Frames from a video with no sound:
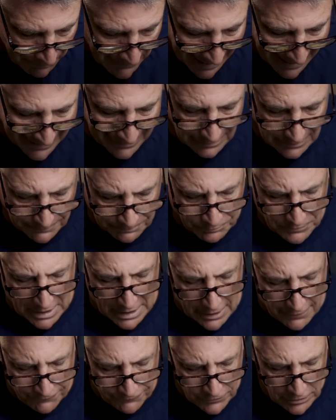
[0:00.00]
And
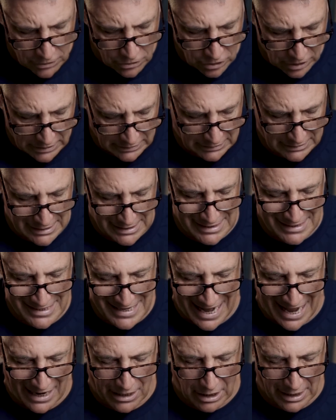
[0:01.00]
if you look at
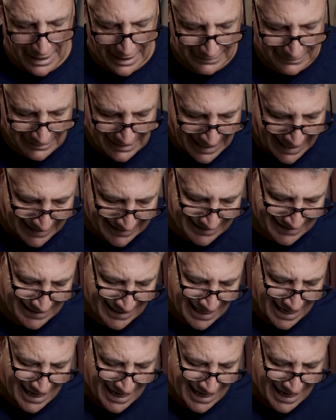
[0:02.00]
the uh, at, at